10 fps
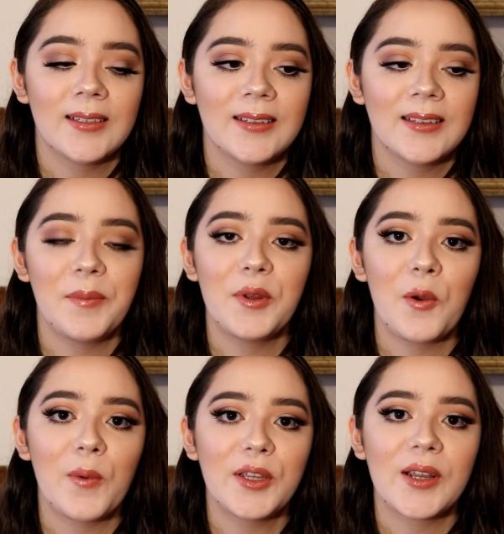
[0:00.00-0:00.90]
Let me
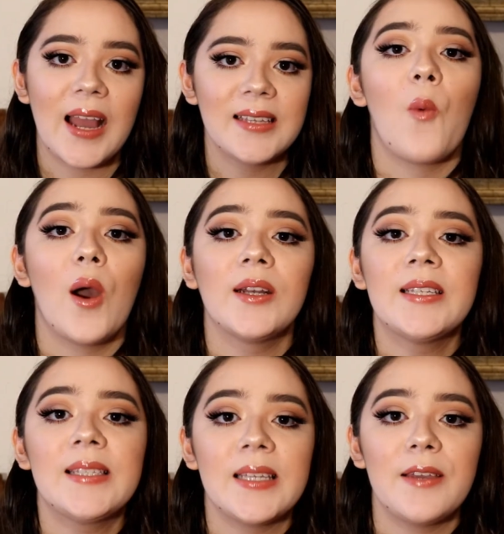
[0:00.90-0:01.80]
know what you guys want to
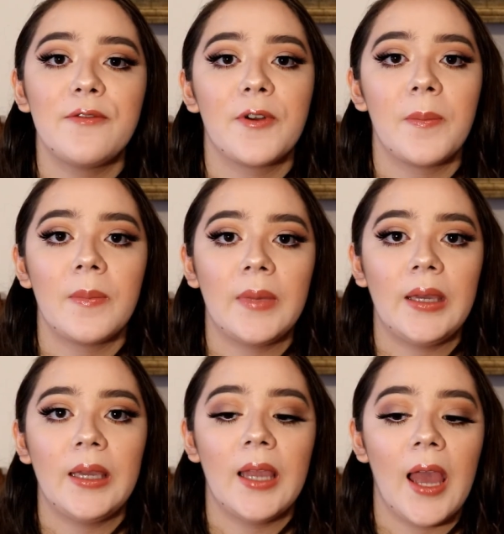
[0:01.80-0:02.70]
see from
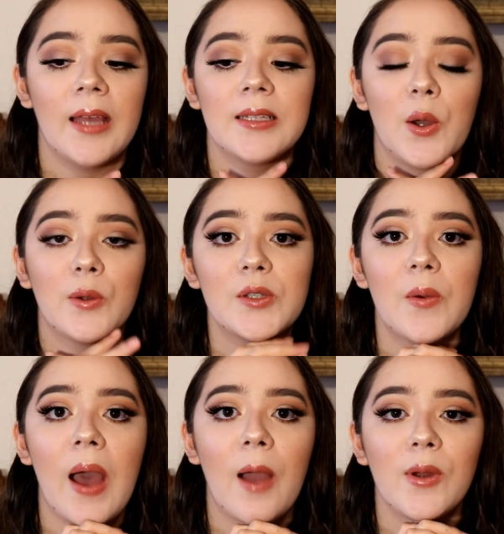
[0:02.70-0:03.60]
me, and also
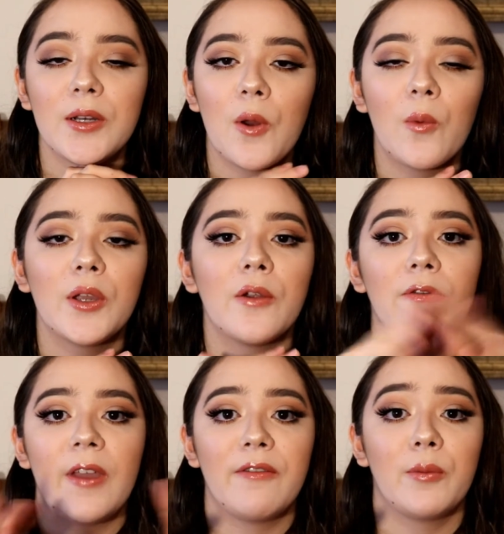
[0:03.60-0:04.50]
I want to know what your
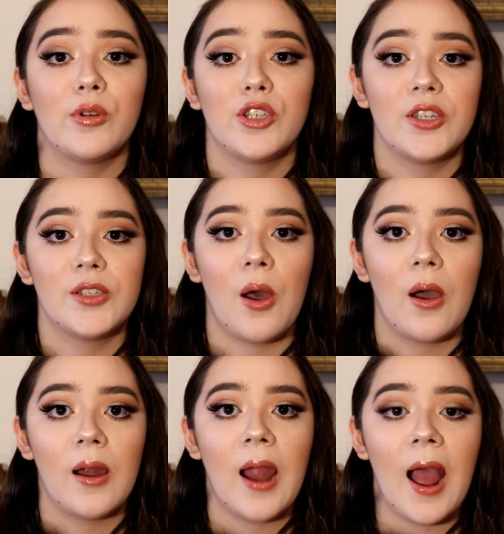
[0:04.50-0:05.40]
favorite brushes
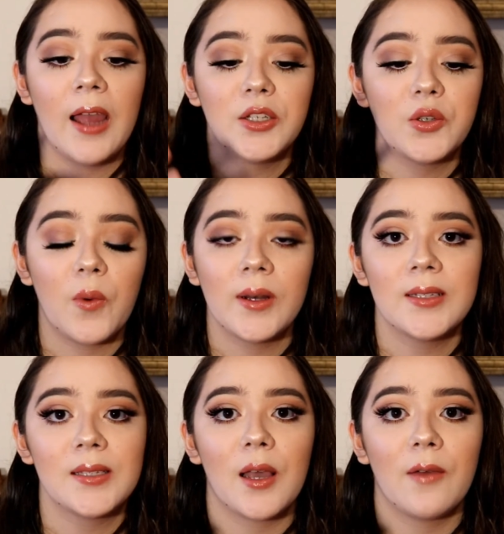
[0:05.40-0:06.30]
are. I do want to
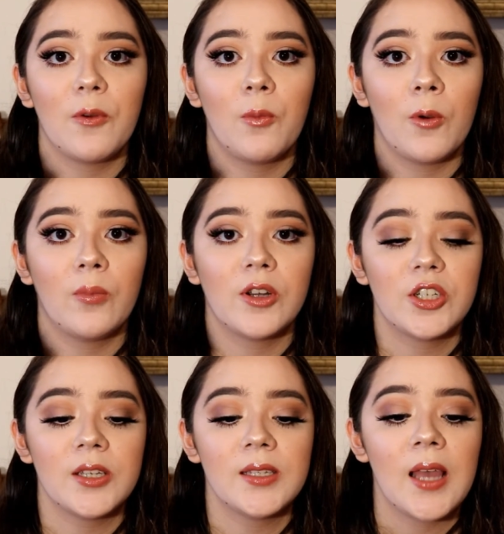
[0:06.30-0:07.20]
discover more
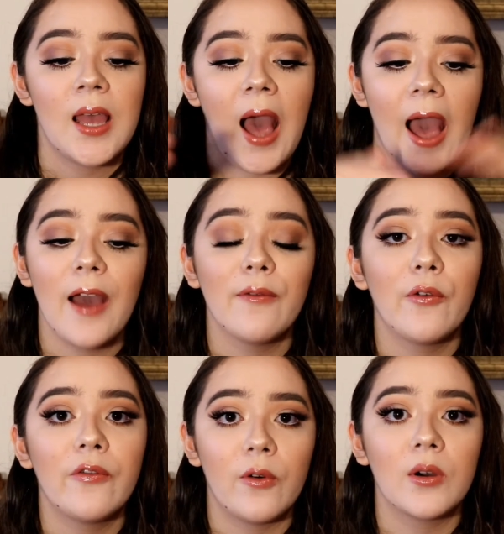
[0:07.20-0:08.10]
brushes. I have a
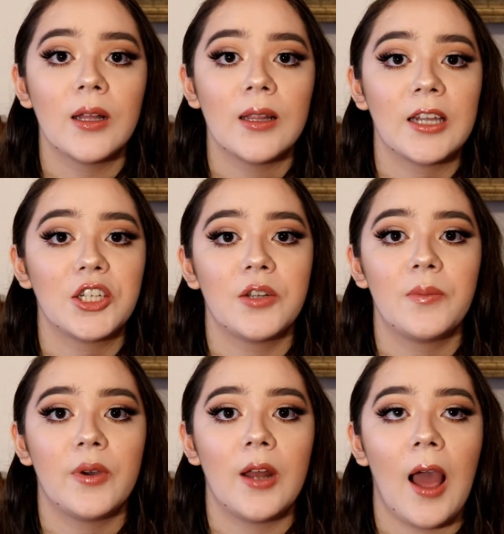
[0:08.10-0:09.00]
full collection,
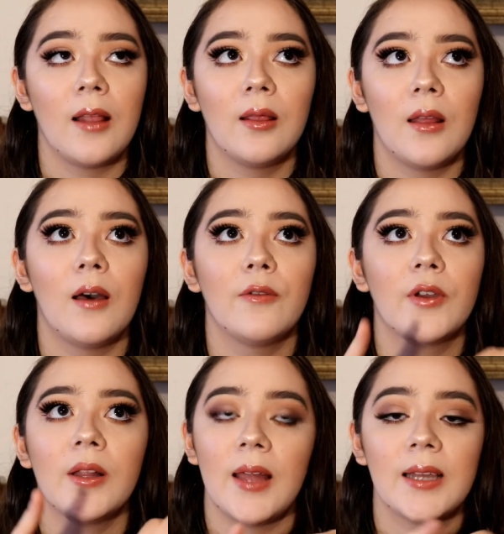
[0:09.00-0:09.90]
but I love
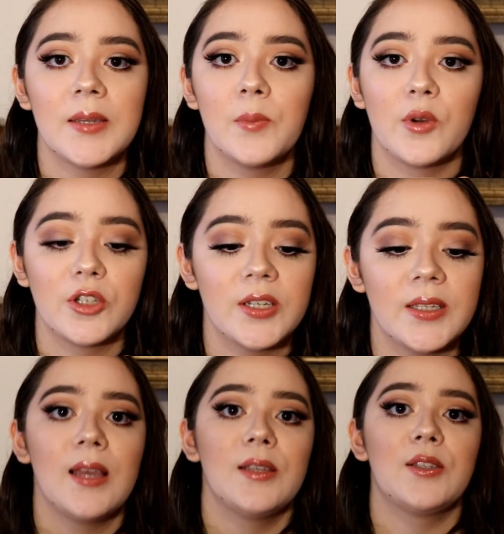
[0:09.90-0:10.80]
collecting brushes.
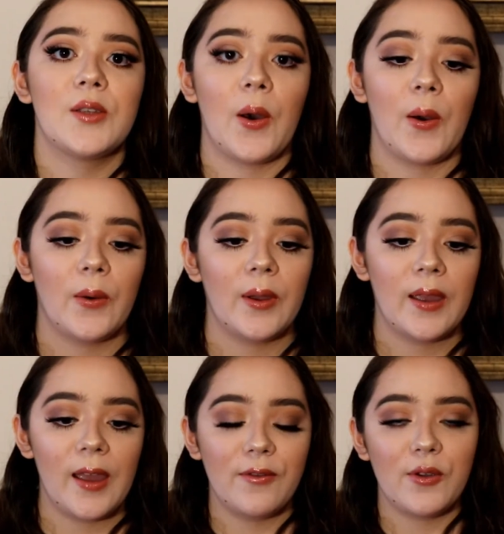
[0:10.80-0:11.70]
So
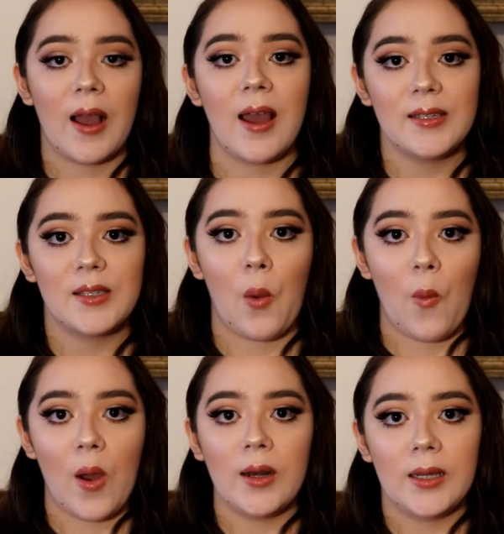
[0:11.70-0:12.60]
if you guys
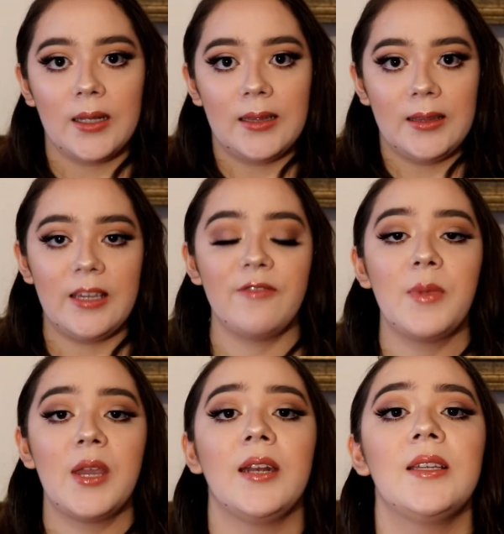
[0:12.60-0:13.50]
want to leave
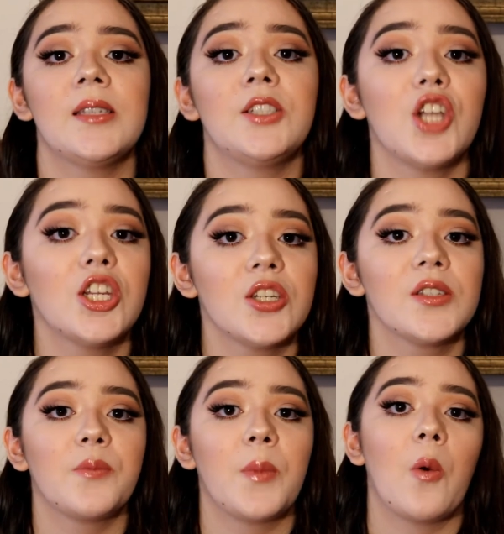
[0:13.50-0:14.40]
me any
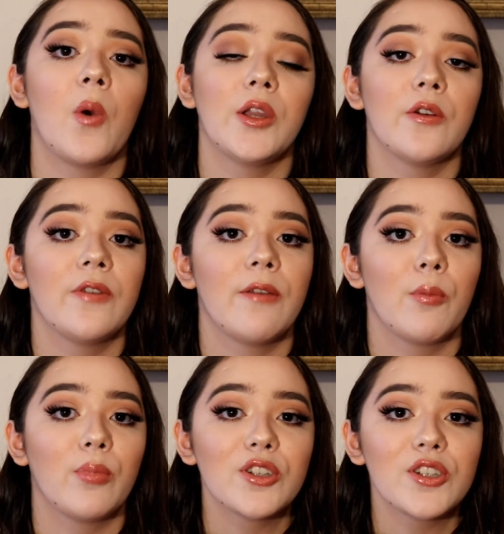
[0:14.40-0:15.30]
suggestions about what your
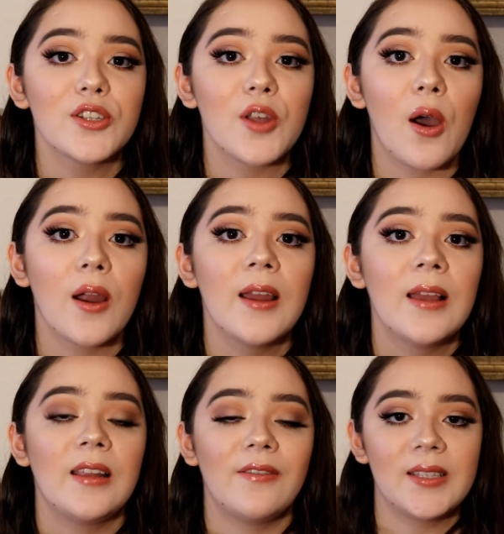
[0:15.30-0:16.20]
favorite brushes are,
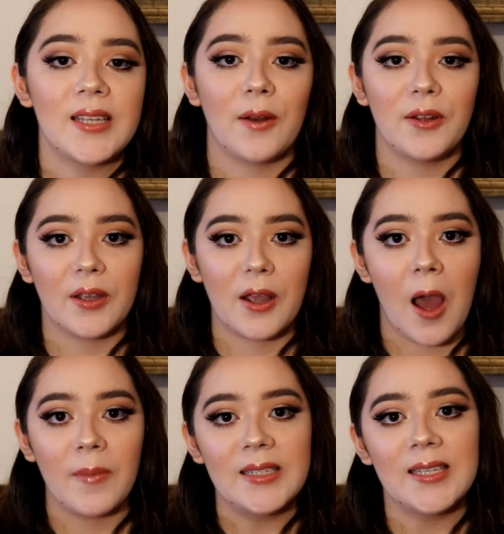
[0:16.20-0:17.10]
leave it down in the
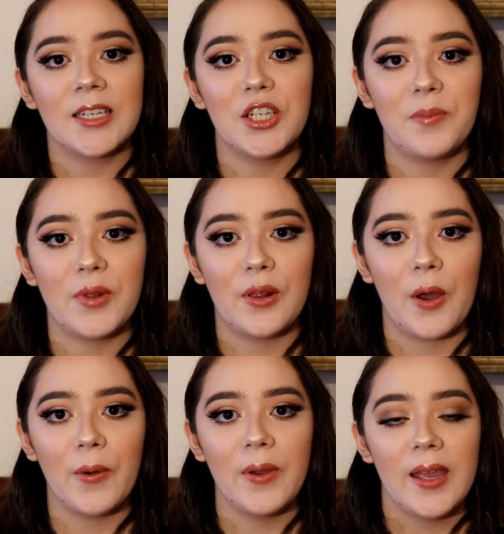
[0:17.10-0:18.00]
comment section
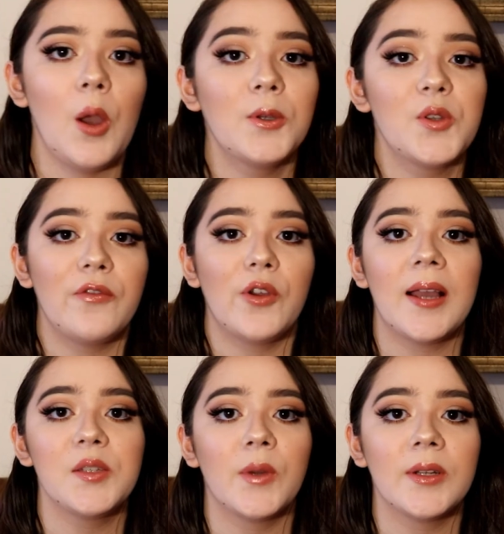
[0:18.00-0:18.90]
below. Also, if you
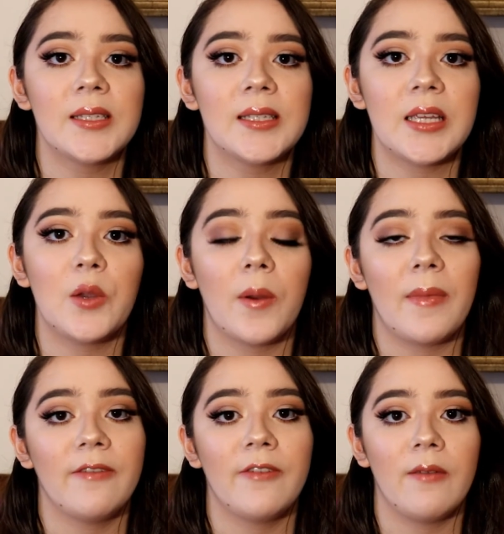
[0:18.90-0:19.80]
guys want to see what
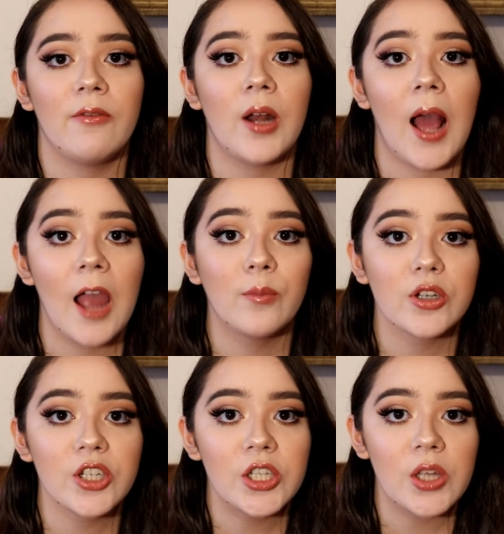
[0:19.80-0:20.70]
my favorite eye
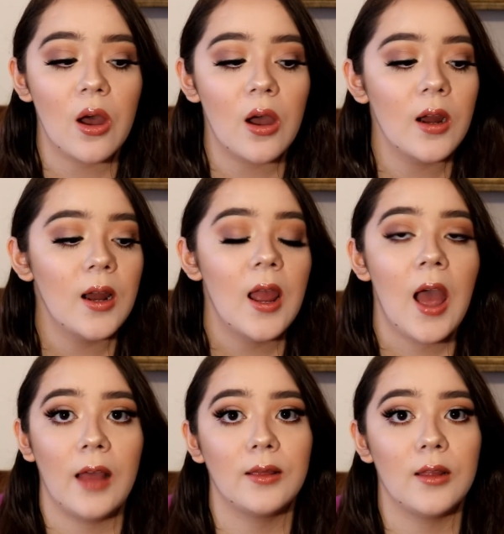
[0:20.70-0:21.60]
brushes are,
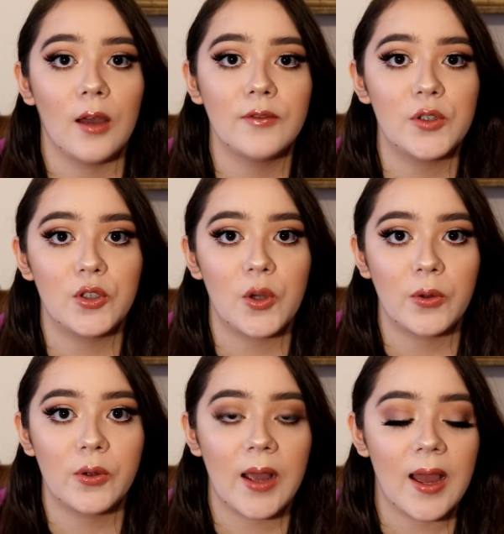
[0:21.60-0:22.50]
I'd love to show
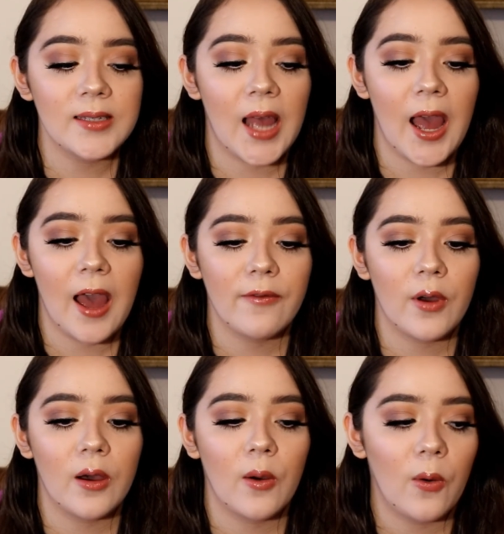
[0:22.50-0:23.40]
you guys. I have
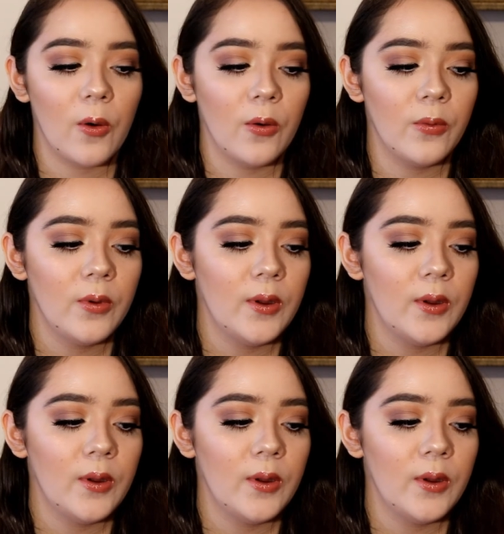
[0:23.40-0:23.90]
a whole